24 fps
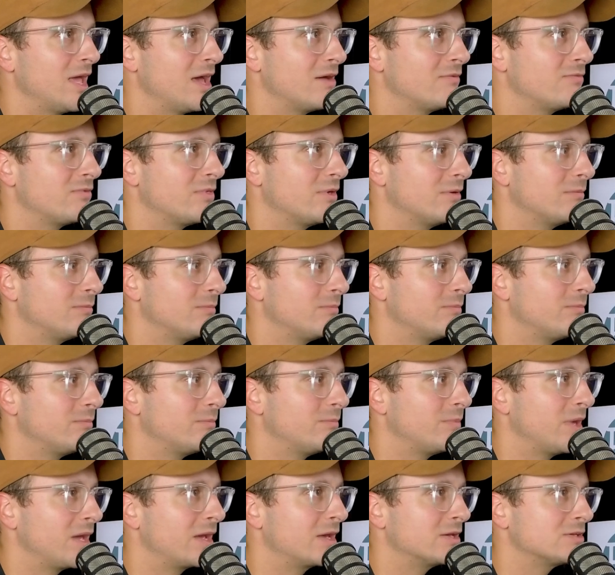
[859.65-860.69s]
have the
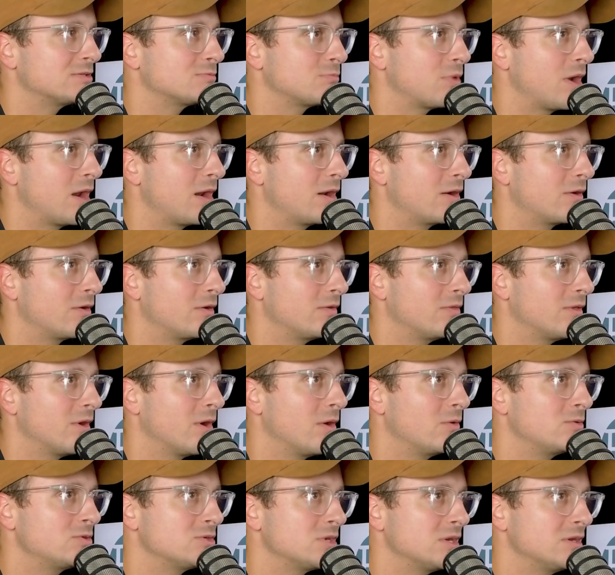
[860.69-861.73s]
biggest predator in the
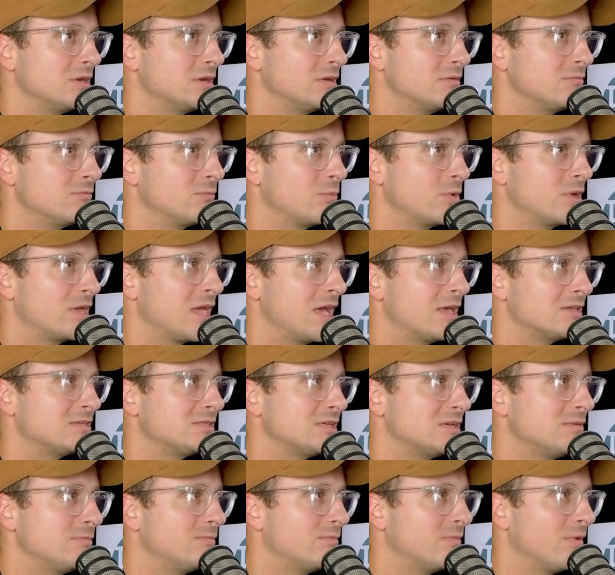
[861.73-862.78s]
ocean and we can't
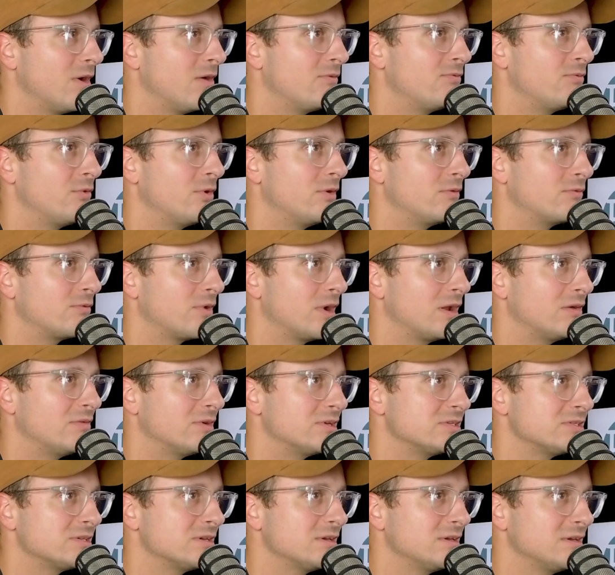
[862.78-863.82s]
see a foot in front of
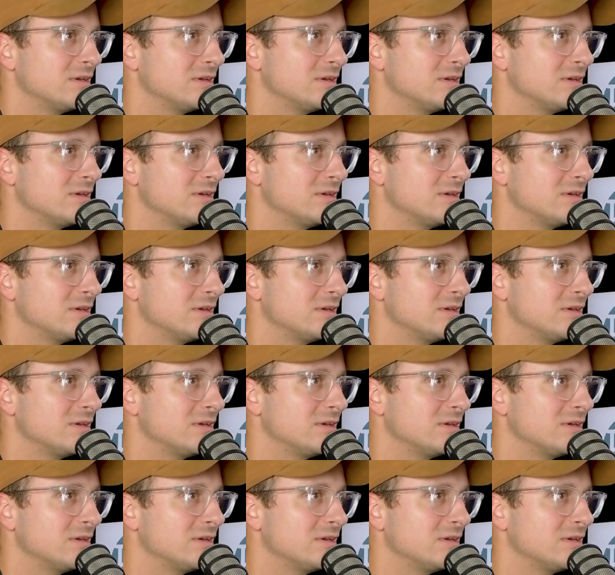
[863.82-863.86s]
us.